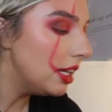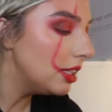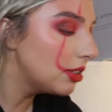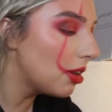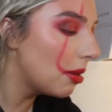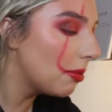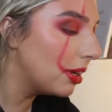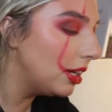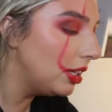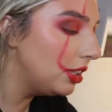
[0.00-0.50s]
So
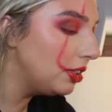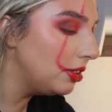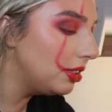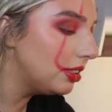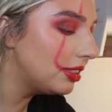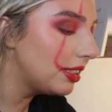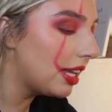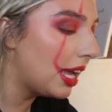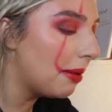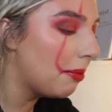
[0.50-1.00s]
I'm going to do the
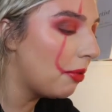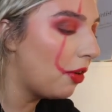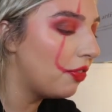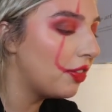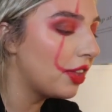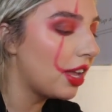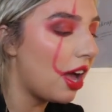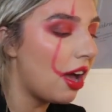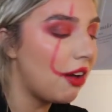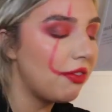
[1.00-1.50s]
same on
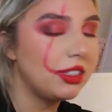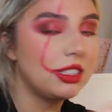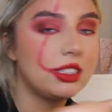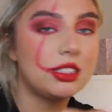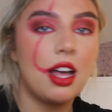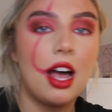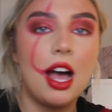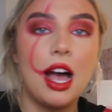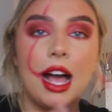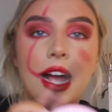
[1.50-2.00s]
the other
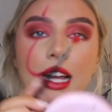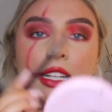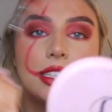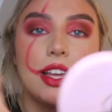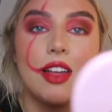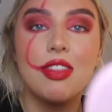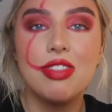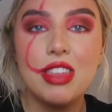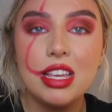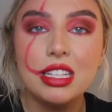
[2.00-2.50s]
side.
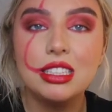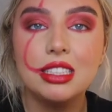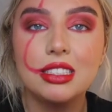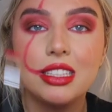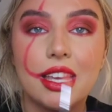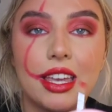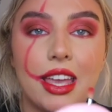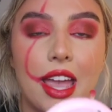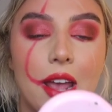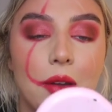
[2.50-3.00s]
This is
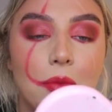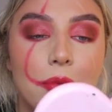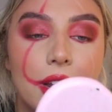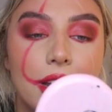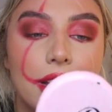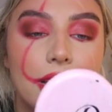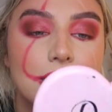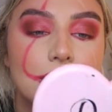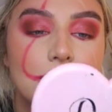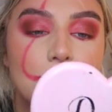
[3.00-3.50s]
again where it
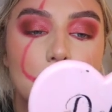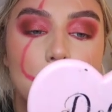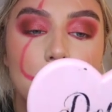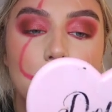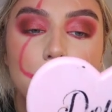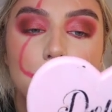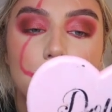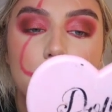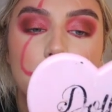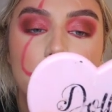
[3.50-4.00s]
gets a little bit
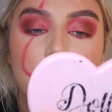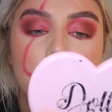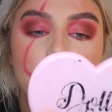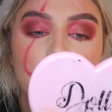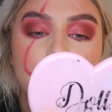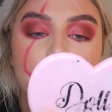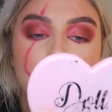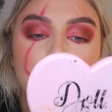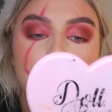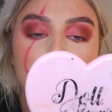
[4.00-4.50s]
tricky,
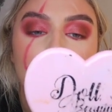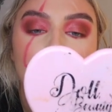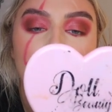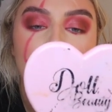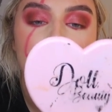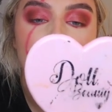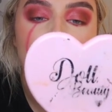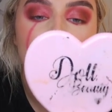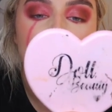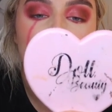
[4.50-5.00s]
because you
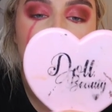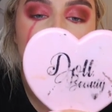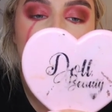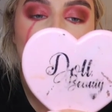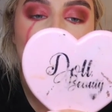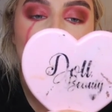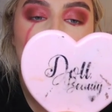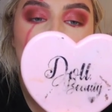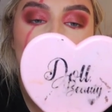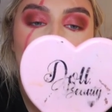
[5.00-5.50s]
have
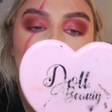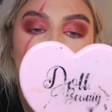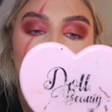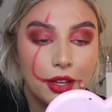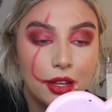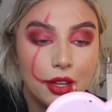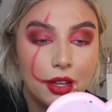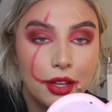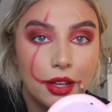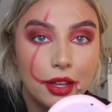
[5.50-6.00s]
to
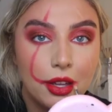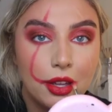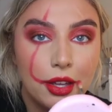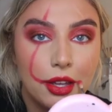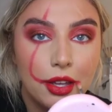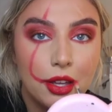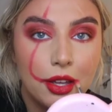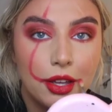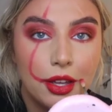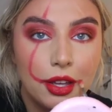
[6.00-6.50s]
match
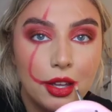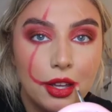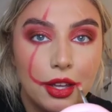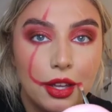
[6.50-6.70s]
it.